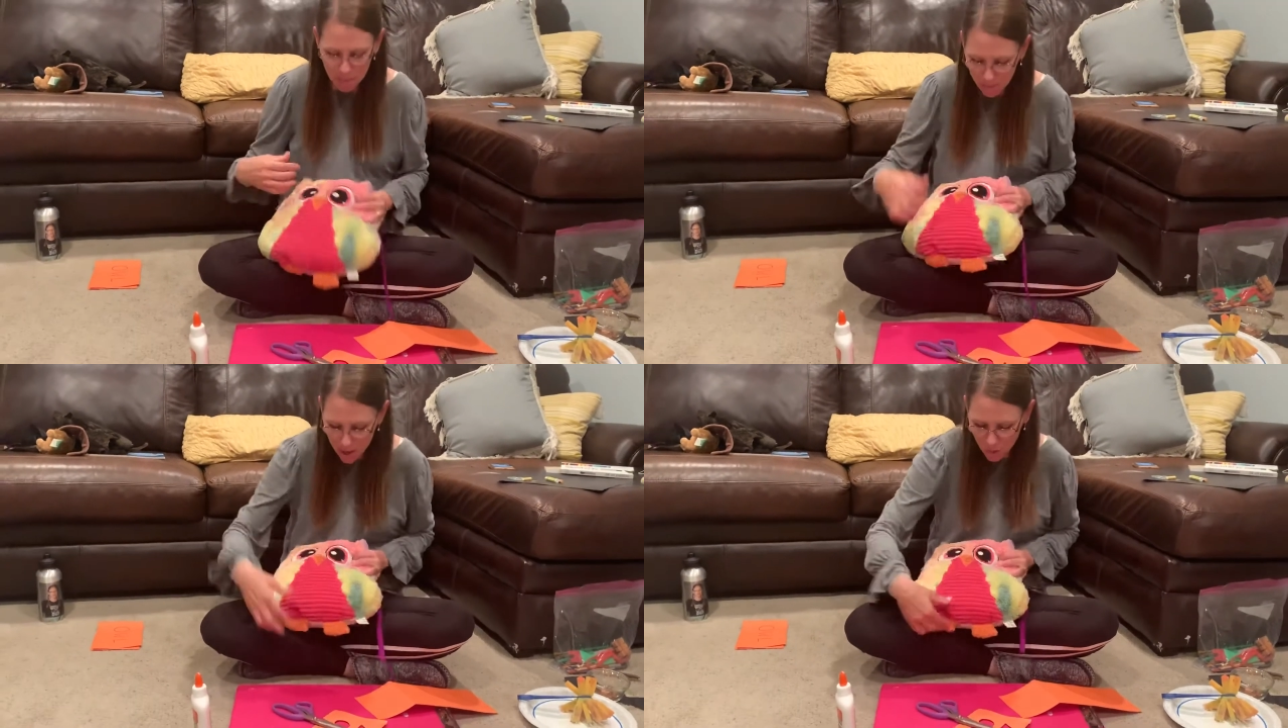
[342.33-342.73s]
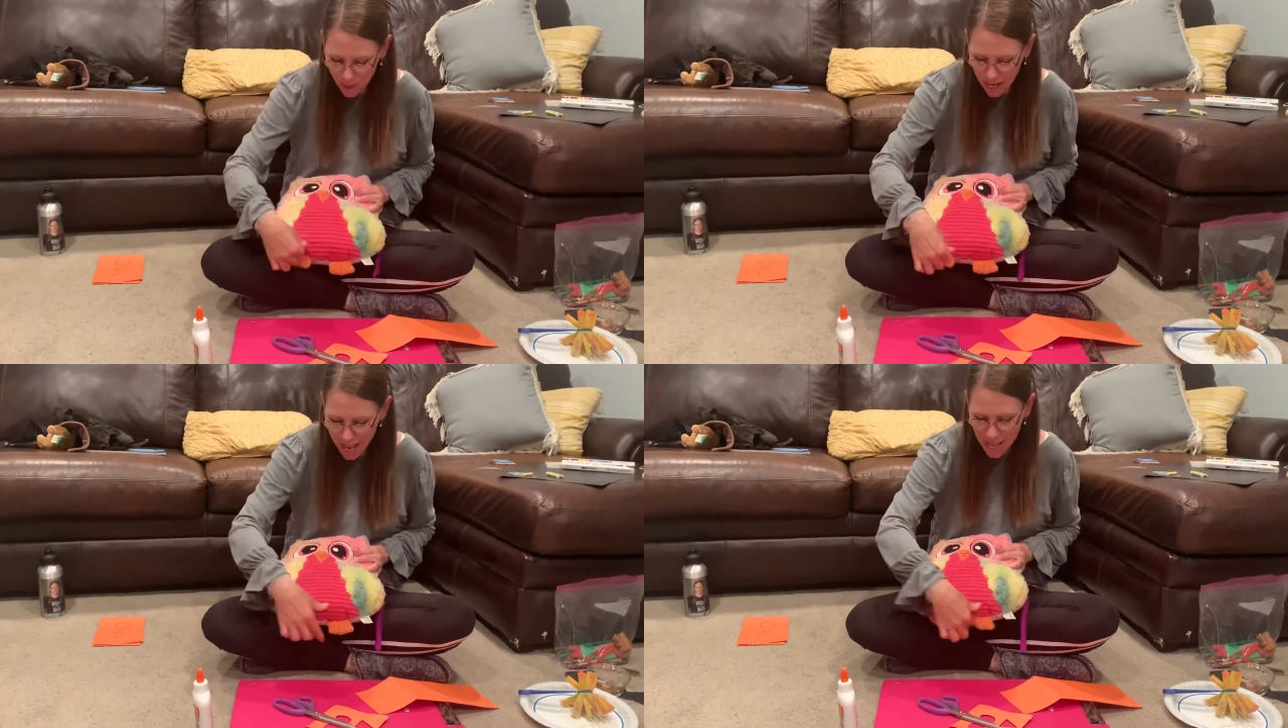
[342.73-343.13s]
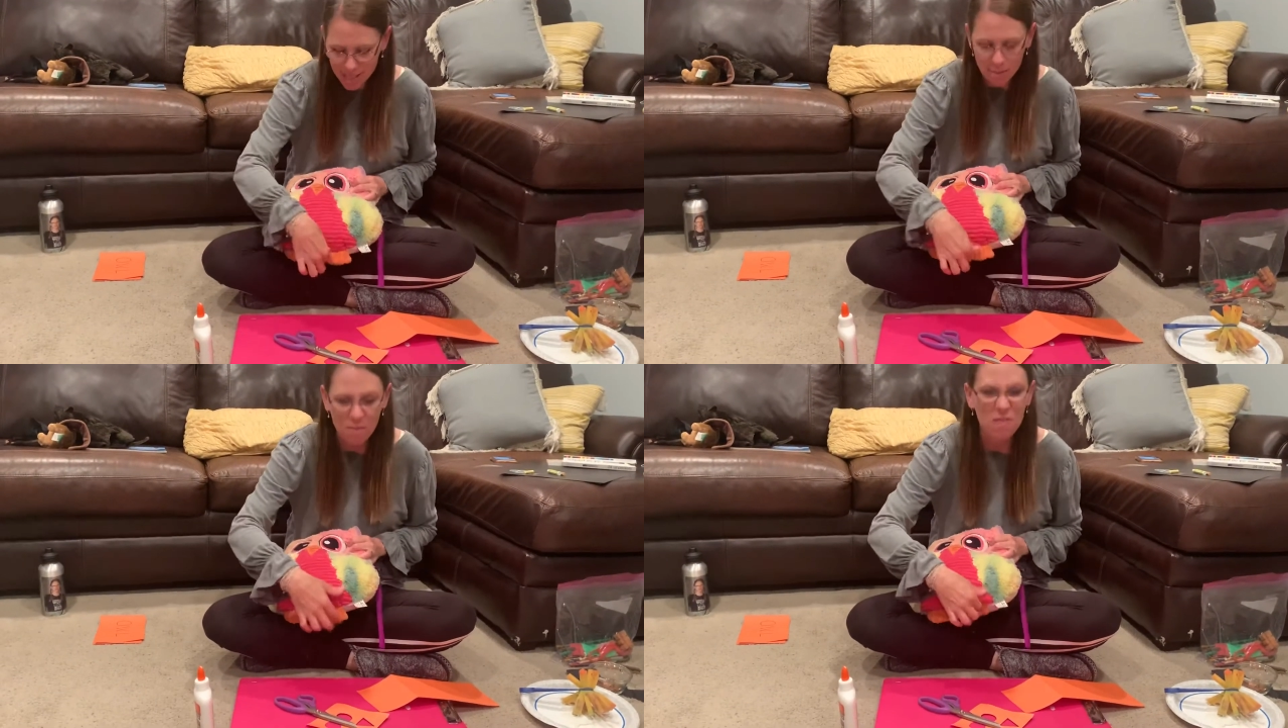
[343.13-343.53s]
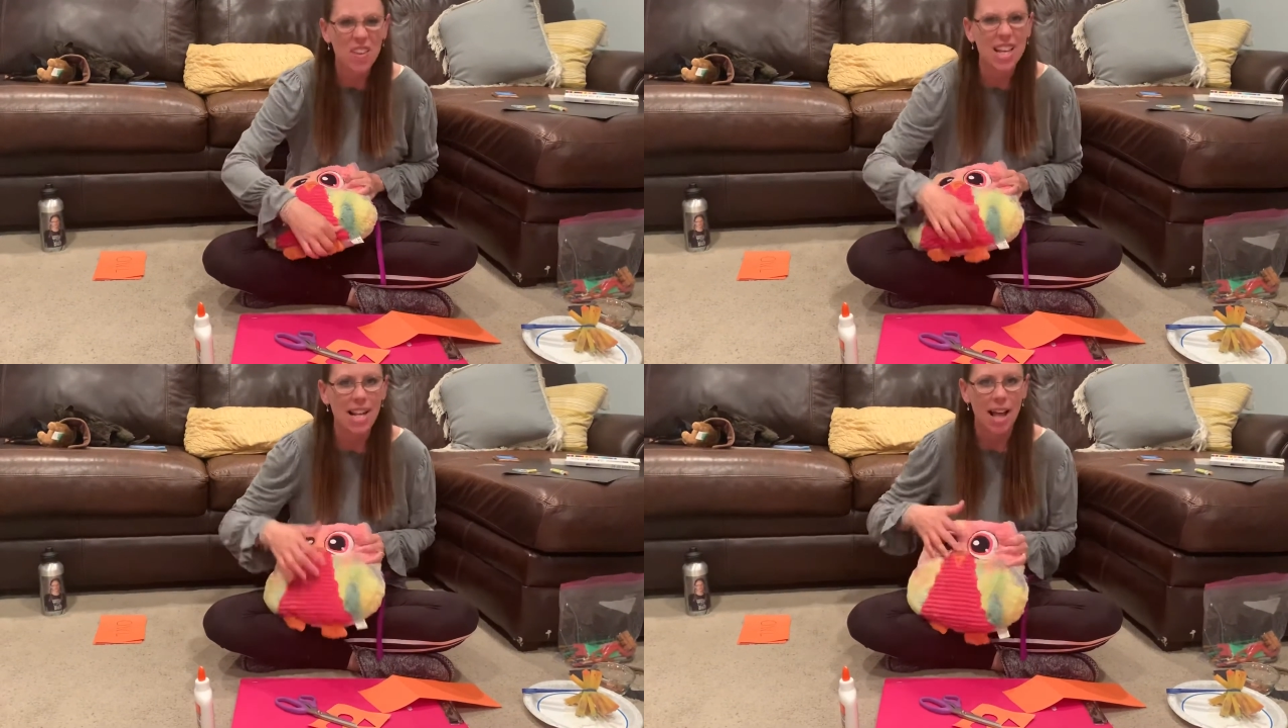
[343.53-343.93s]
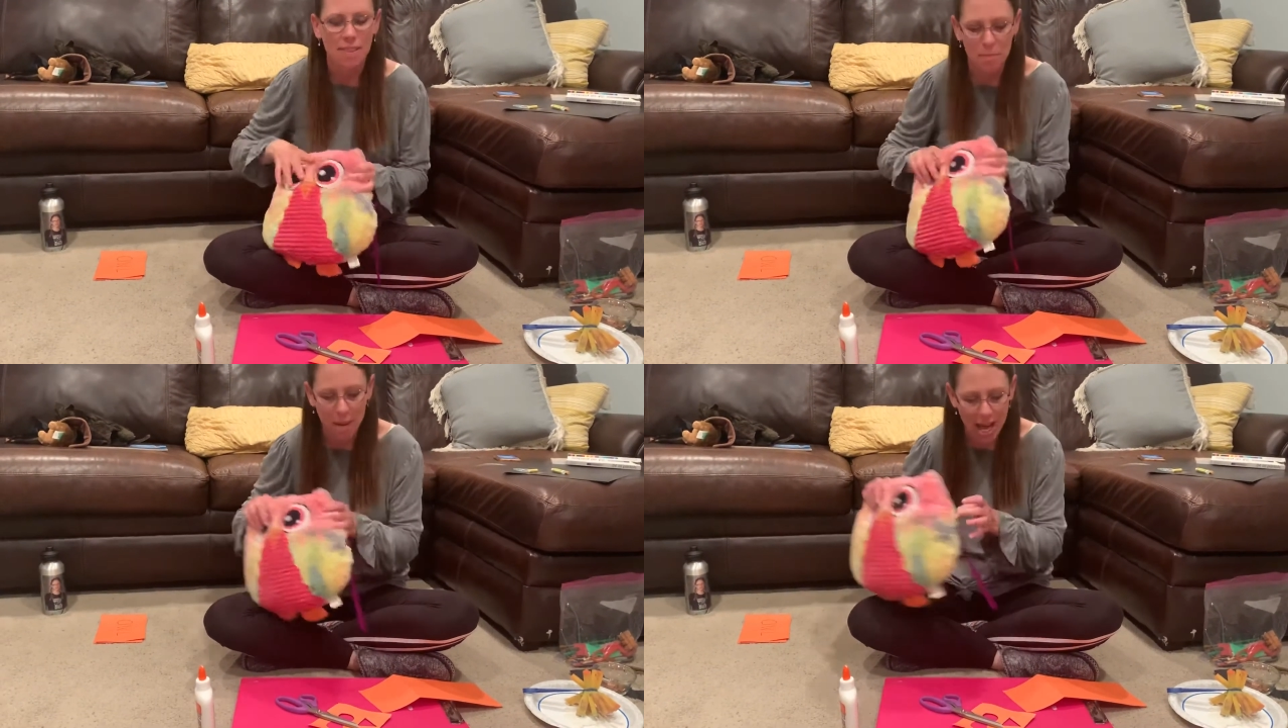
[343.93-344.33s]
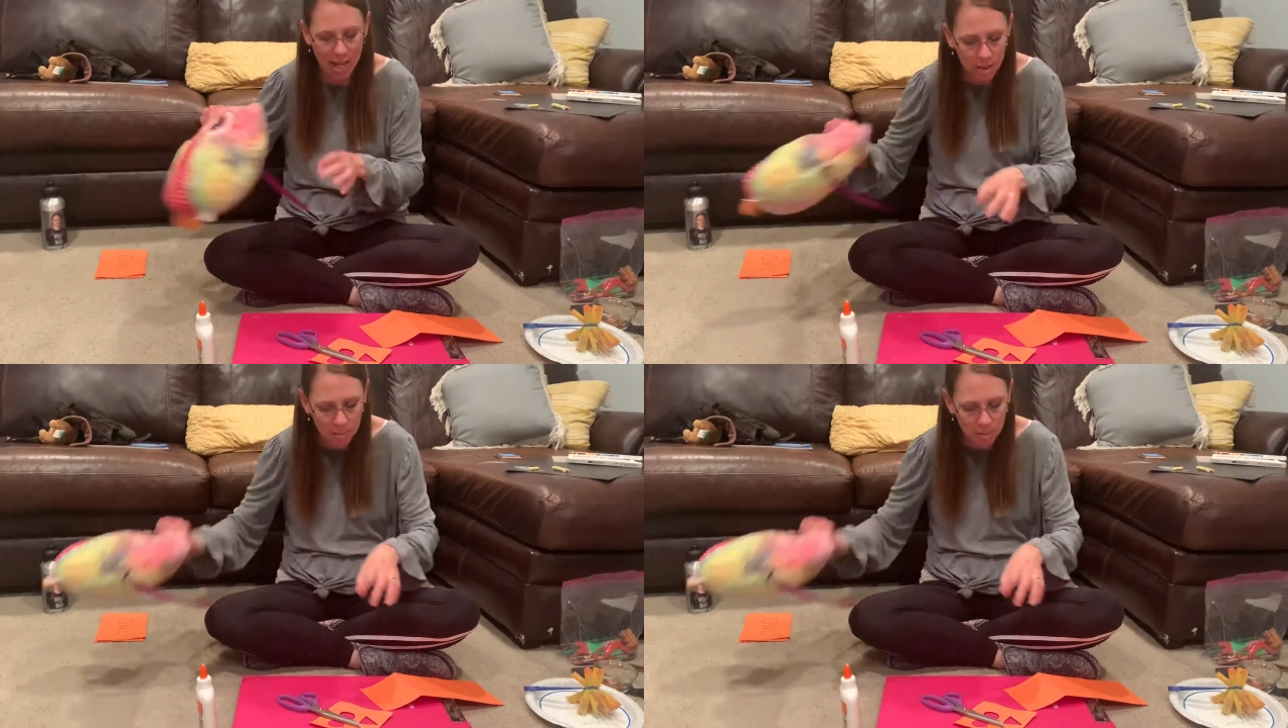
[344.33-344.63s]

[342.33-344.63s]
Maybe I want to add some feet on the bottom.